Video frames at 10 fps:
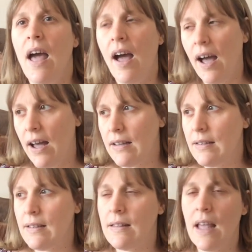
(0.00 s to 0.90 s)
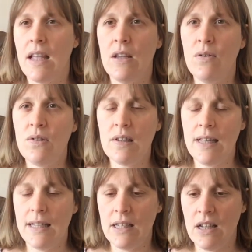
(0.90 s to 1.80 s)
And they
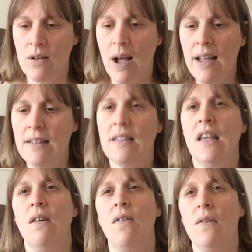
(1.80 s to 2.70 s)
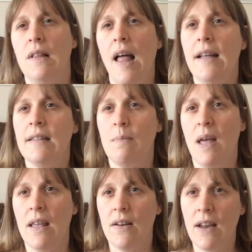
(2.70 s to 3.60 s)
usually do ask you if you'd like to
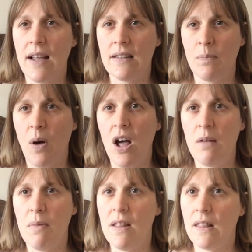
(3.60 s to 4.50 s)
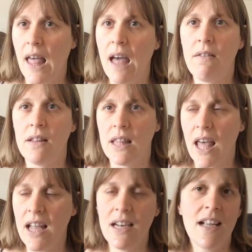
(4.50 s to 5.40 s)
make your next appointment there and
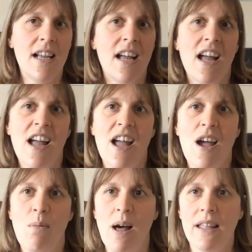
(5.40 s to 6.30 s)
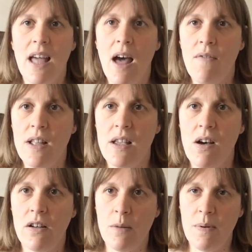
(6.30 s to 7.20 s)
then. while you're having
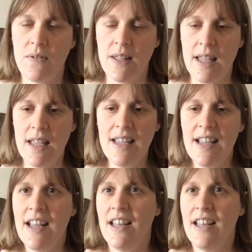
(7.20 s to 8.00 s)
your cup of tea.